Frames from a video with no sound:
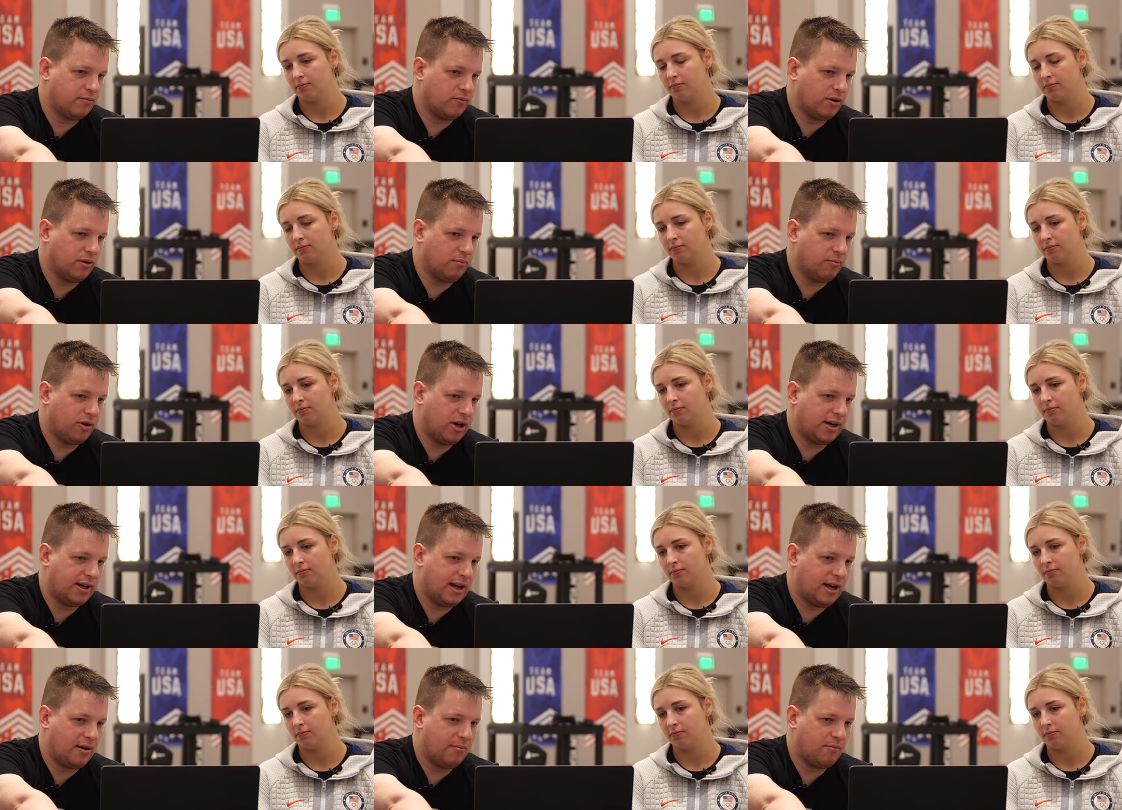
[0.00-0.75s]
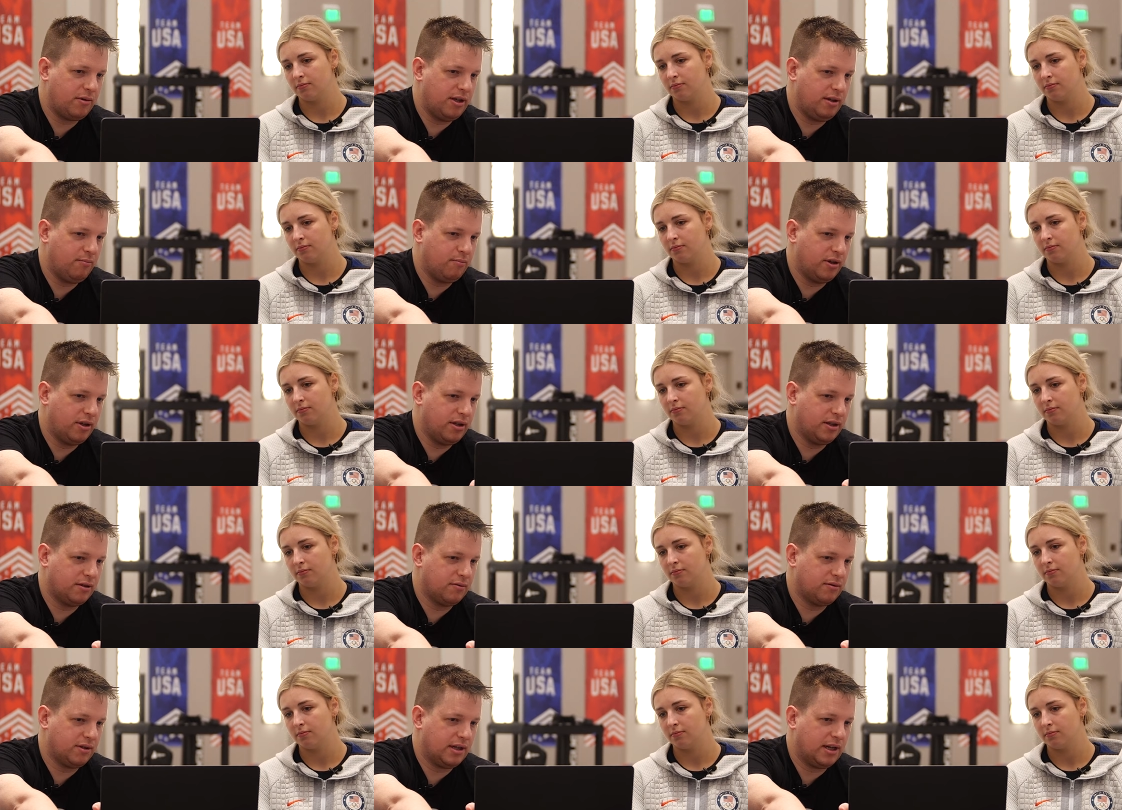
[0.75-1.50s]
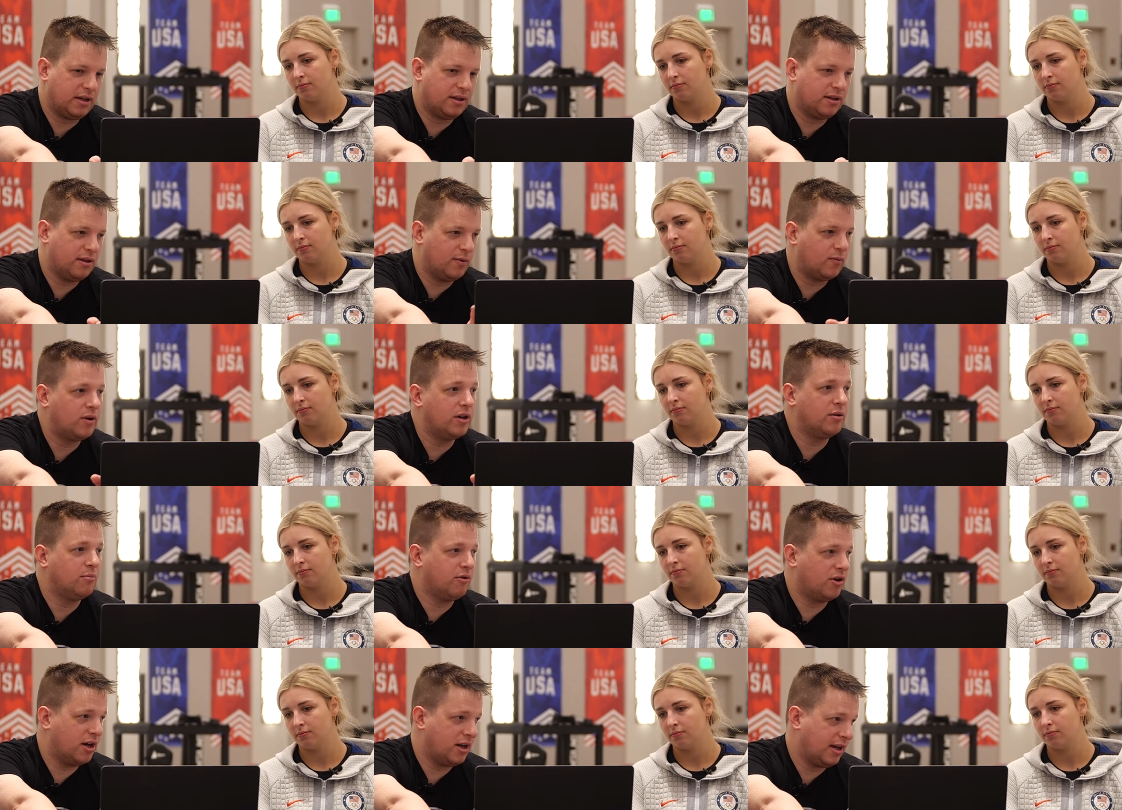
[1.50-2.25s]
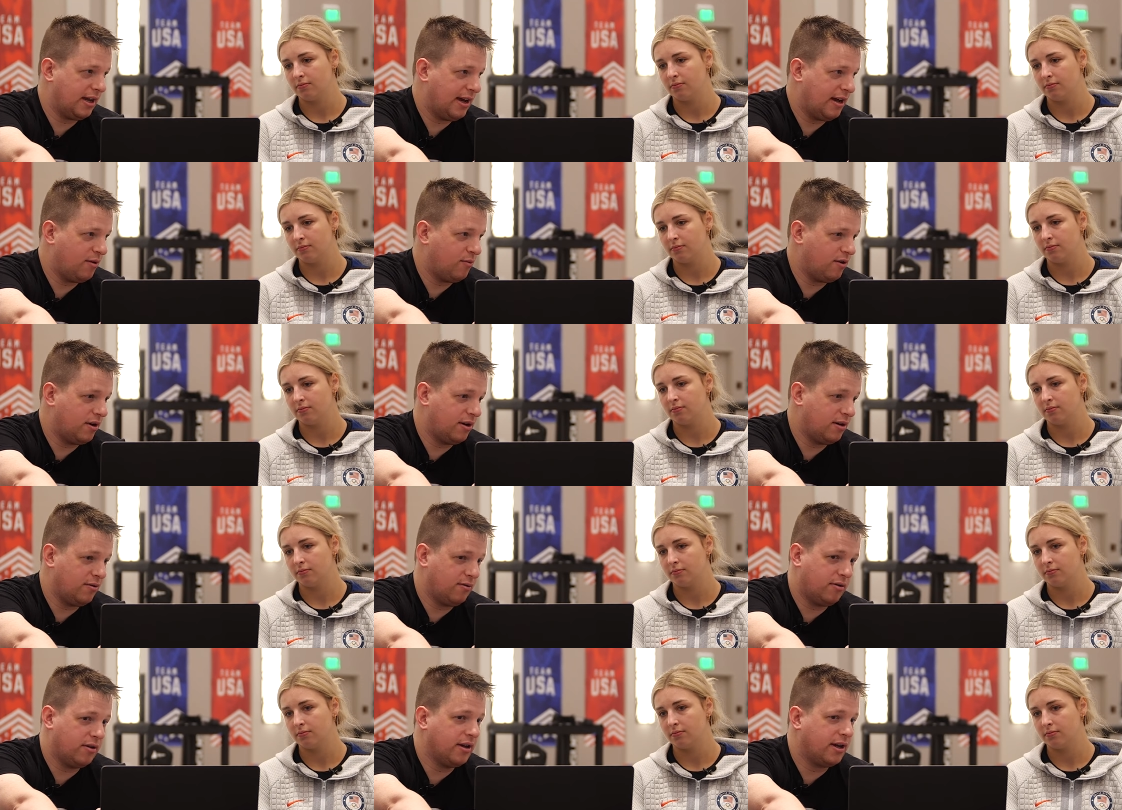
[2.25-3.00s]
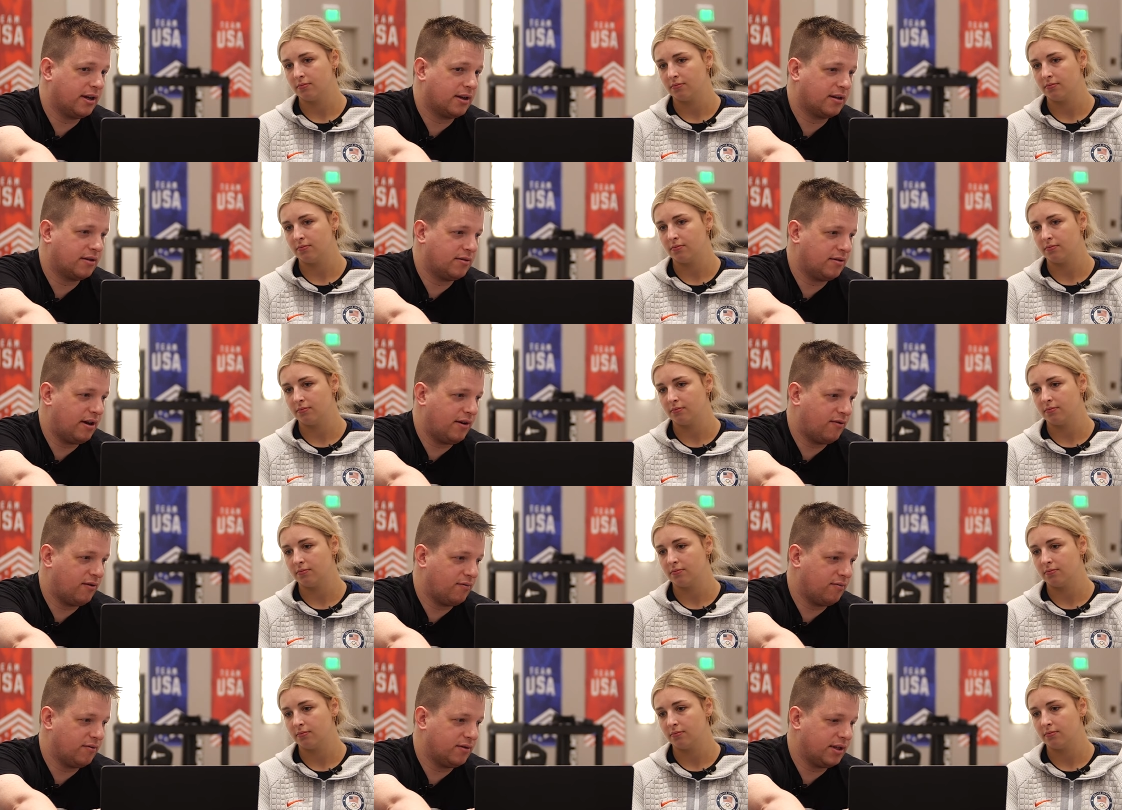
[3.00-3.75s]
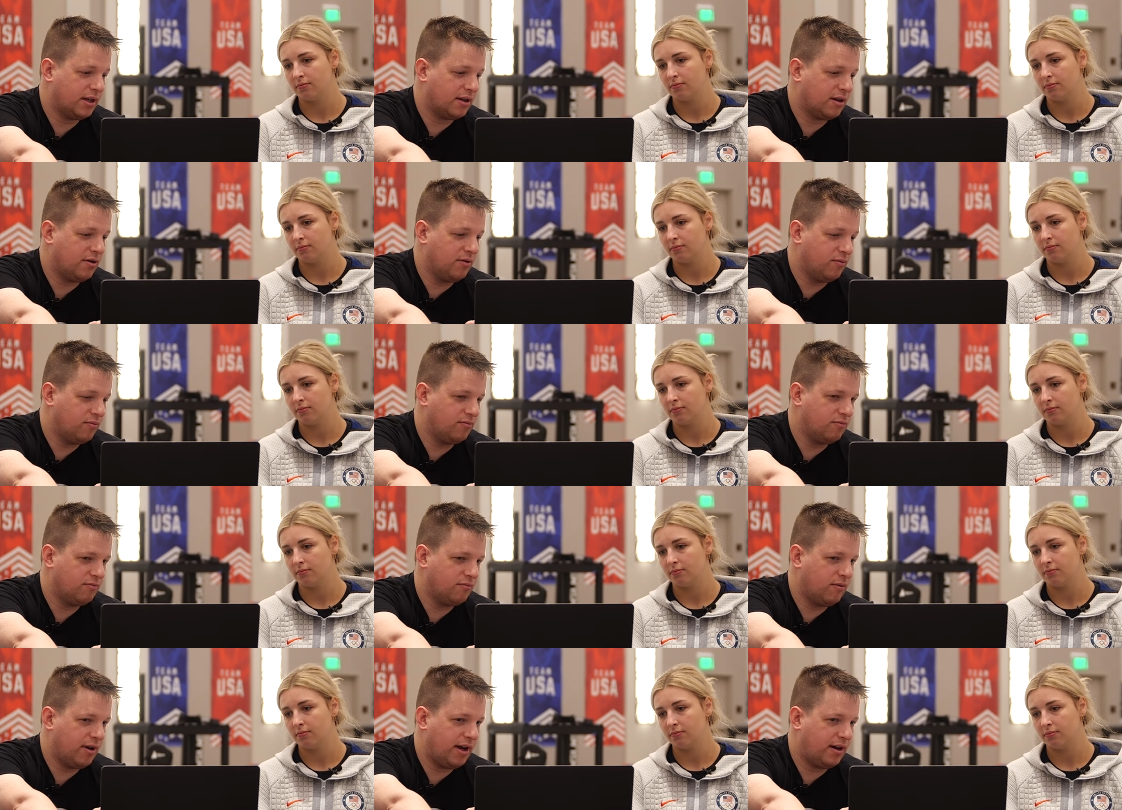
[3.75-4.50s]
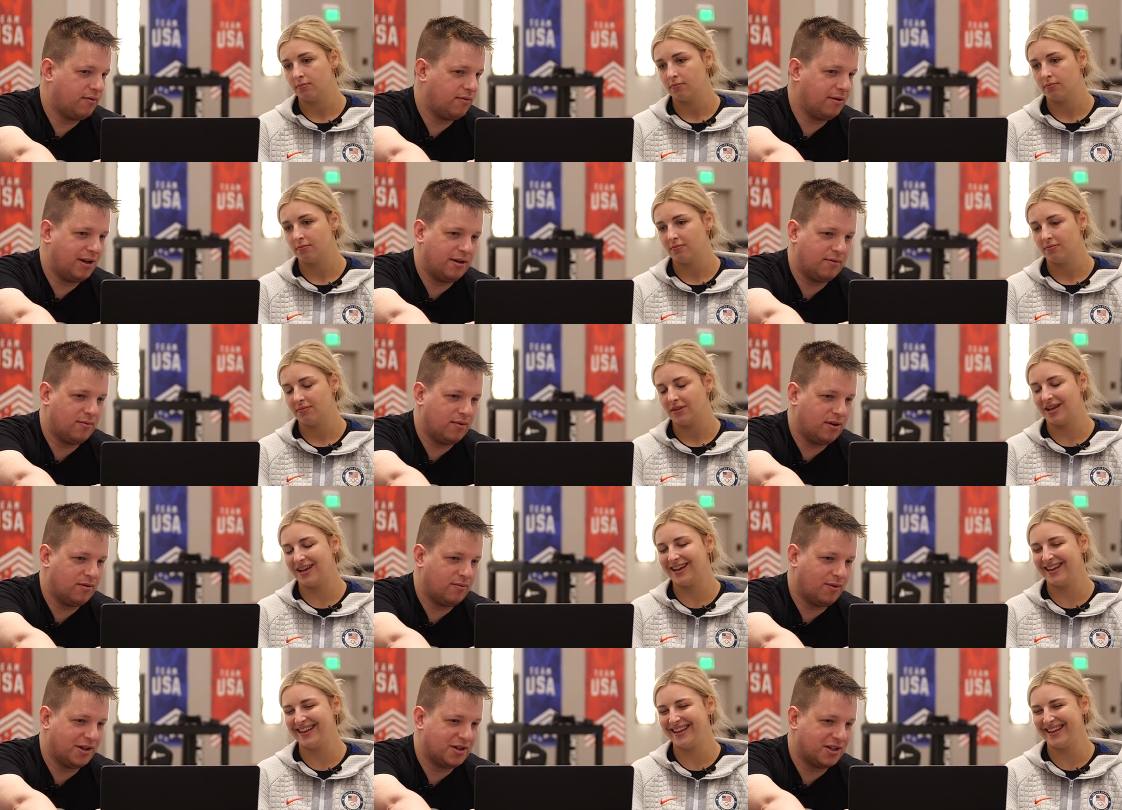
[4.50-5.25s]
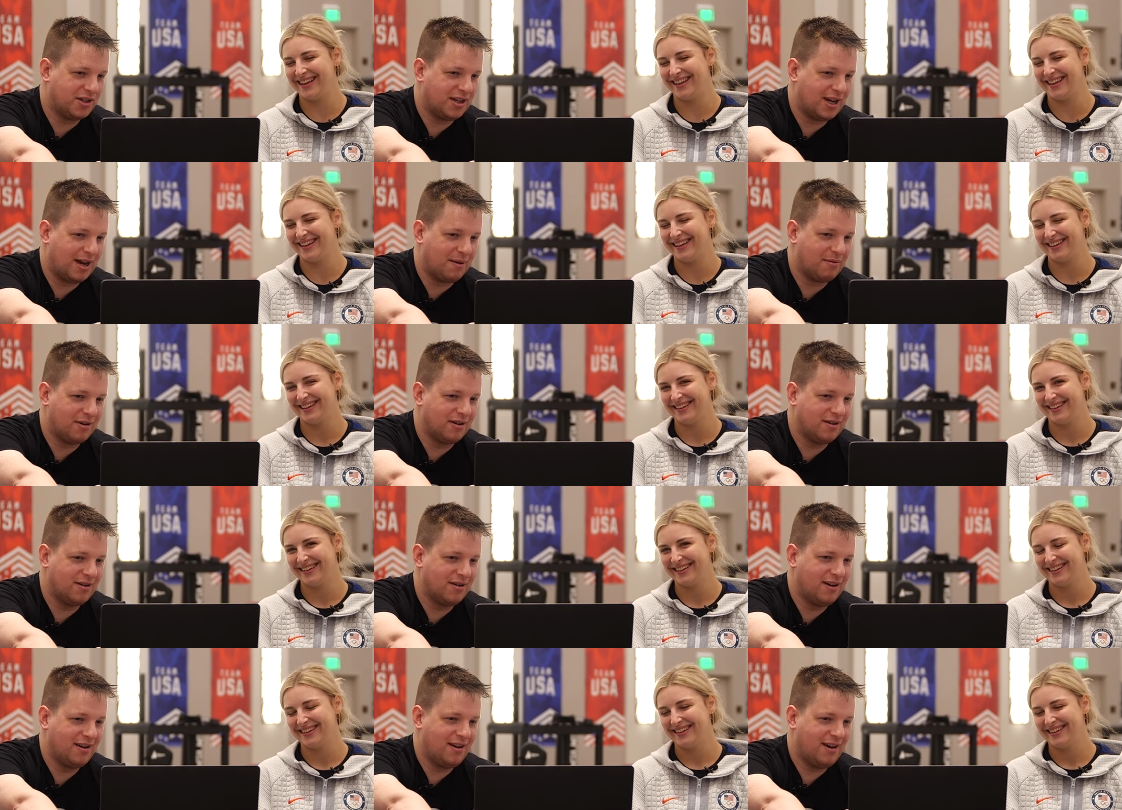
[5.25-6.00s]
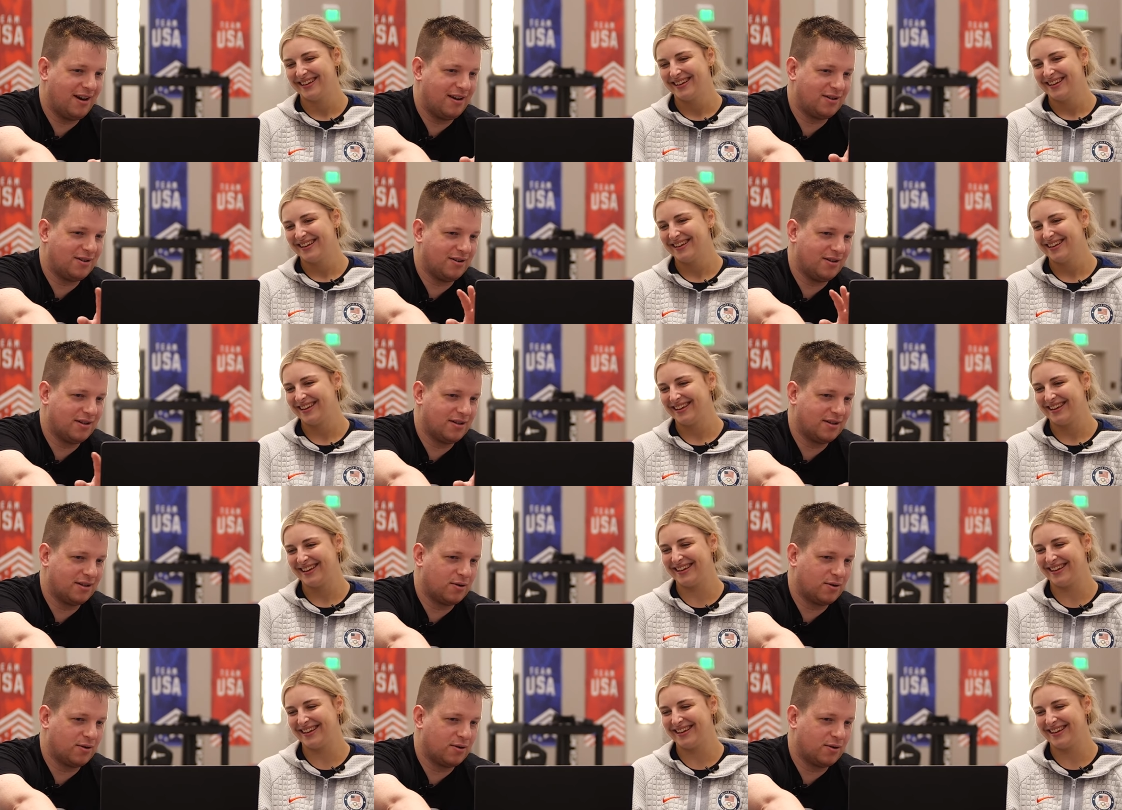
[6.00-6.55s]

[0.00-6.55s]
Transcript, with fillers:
Speaker 1: a real breakout meet, but this was like the real breakout where you were like, everyone was like, oh, wow, wait, what, what just happened? All right, so this